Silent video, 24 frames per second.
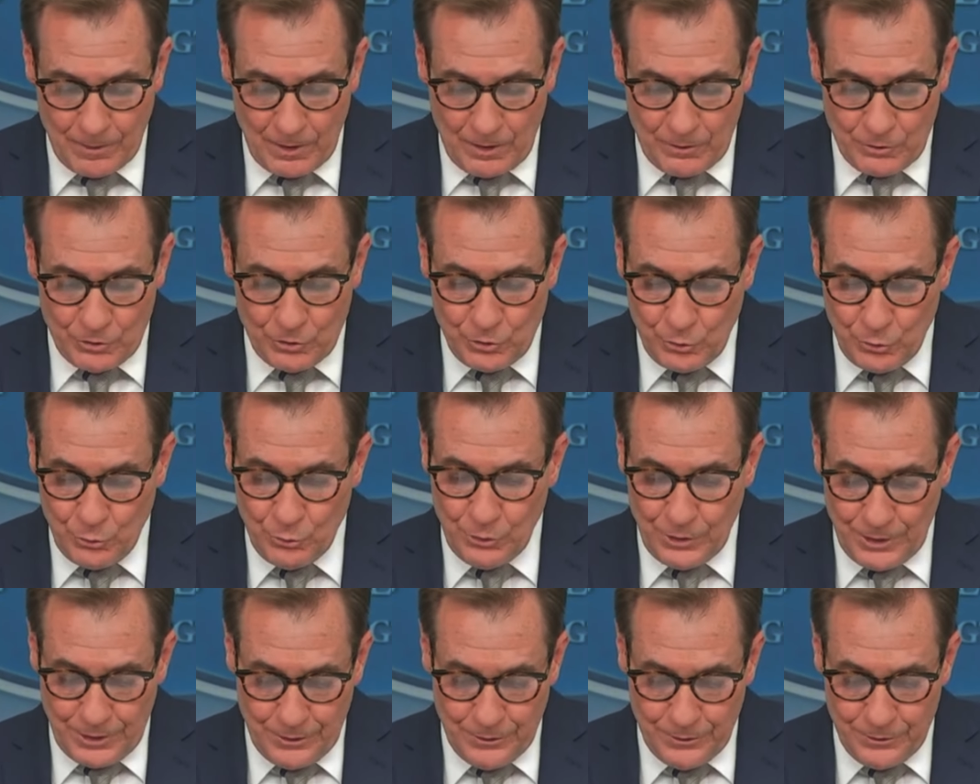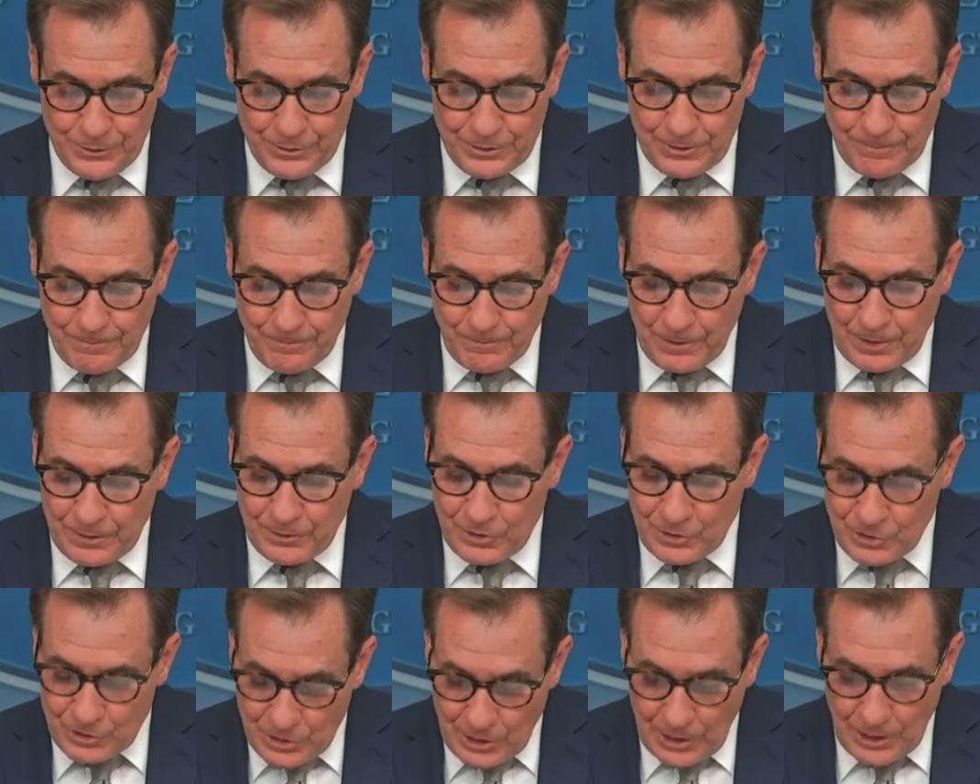The two leaders
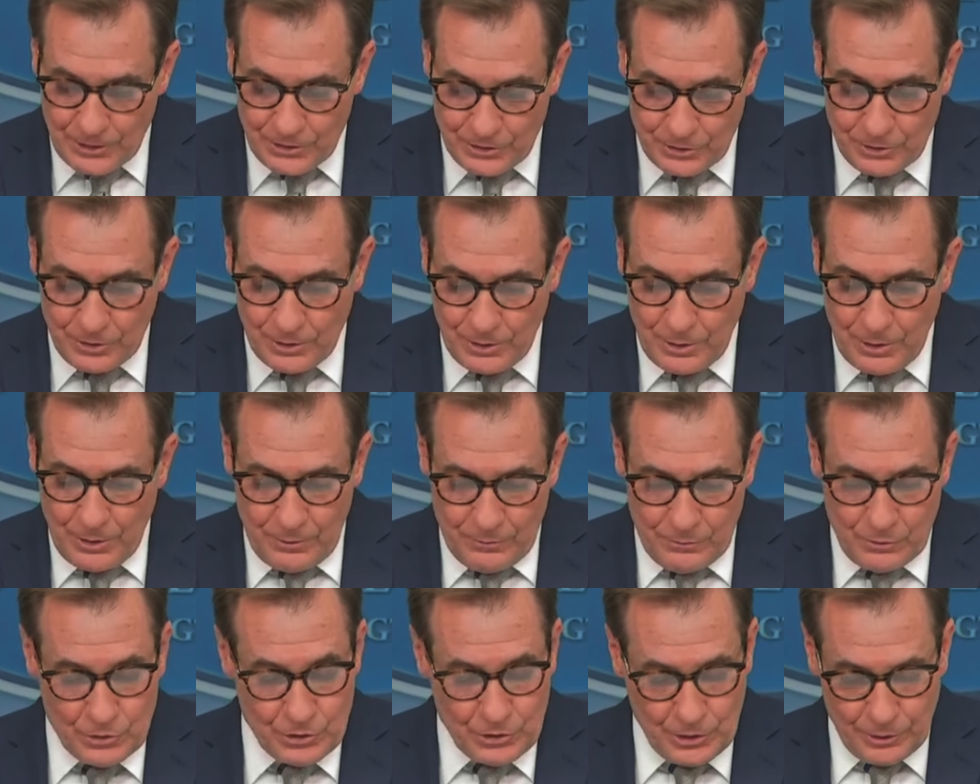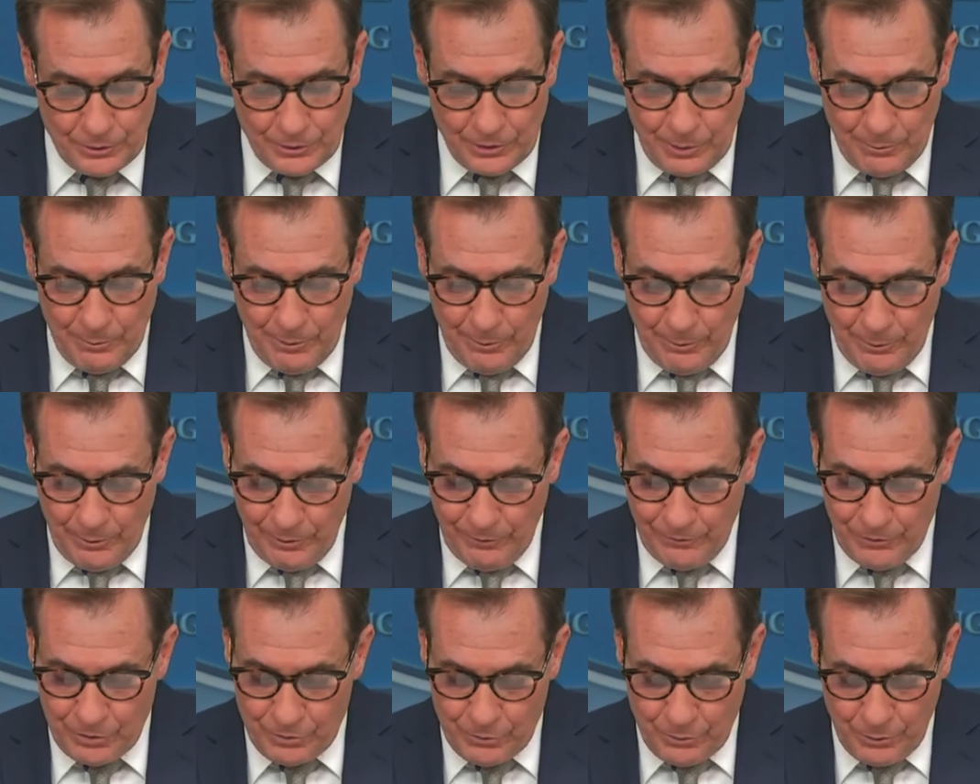discussed the shared commitment
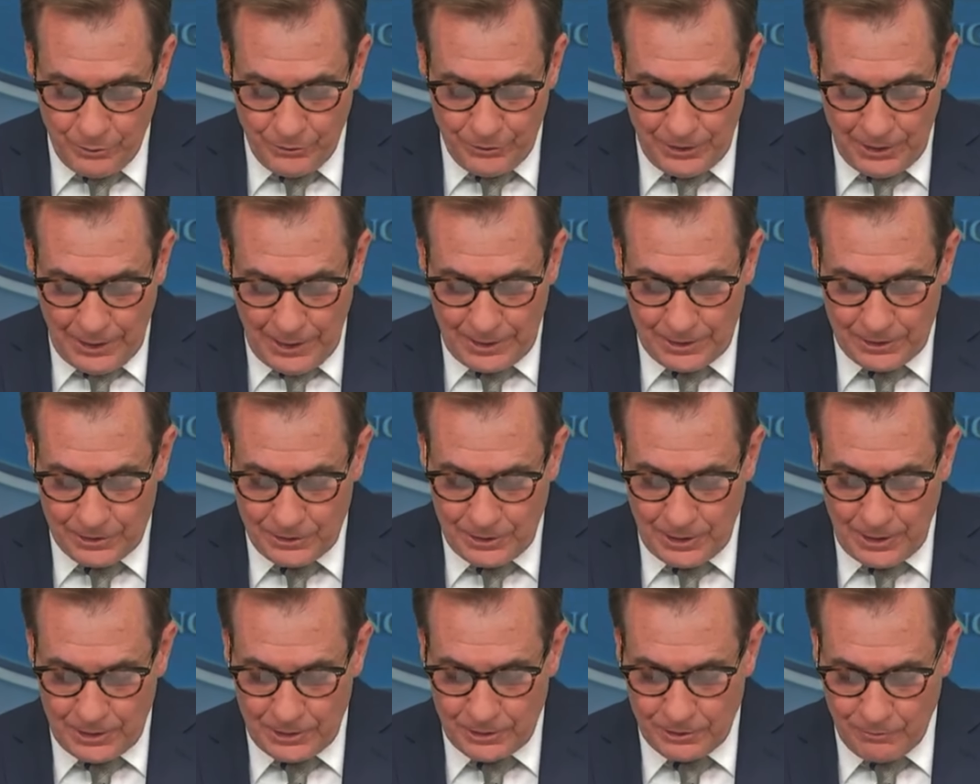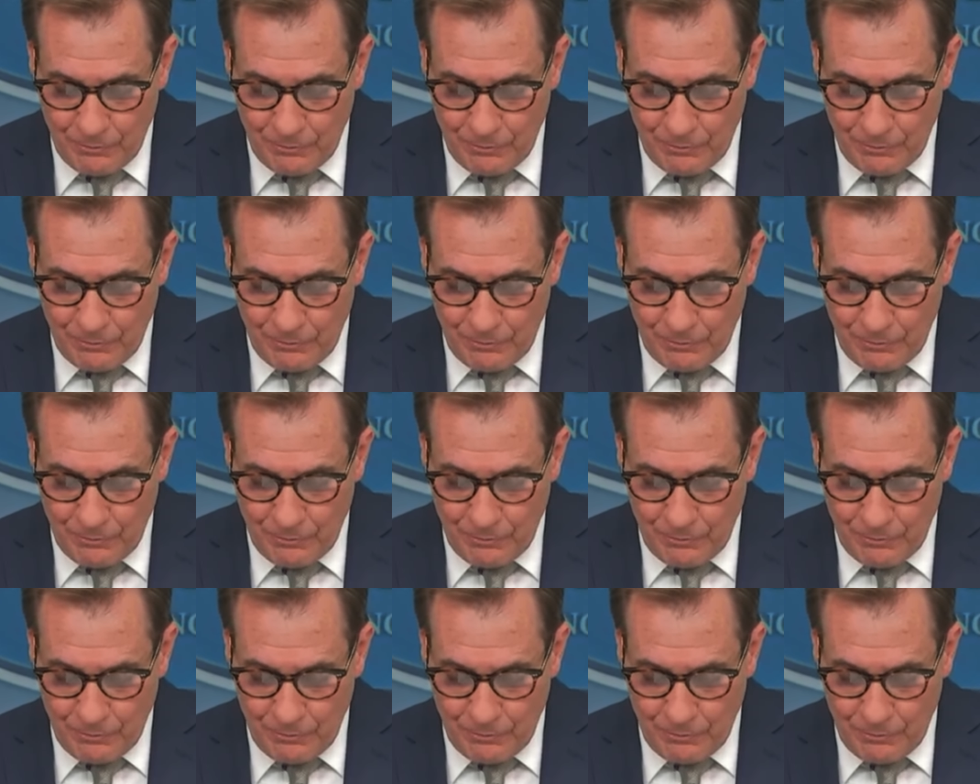of Israel and the United States to